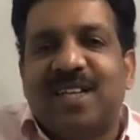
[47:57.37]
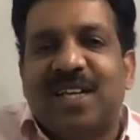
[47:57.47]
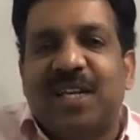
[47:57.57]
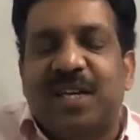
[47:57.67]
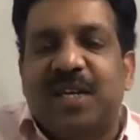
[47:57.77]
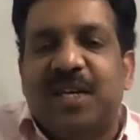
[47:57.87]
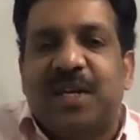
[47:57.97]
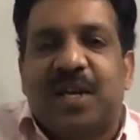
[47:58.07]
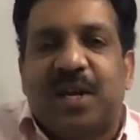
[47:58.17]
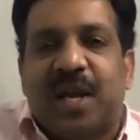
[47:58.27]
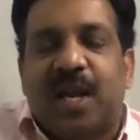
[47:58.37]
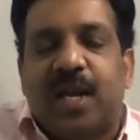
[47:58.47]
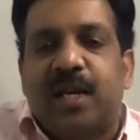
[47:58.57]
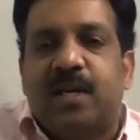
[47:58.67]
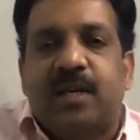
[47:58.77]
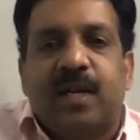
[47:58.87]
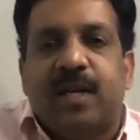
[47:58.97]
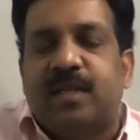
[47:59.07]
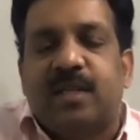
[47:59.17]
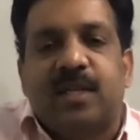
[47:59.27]
It, uh, uh, it,
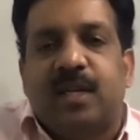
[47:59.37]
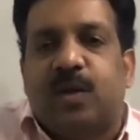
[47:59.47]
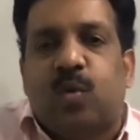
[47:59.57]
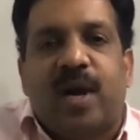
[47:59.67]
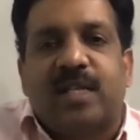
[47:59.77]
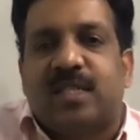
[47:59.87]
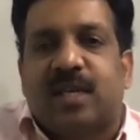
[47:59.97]
it requires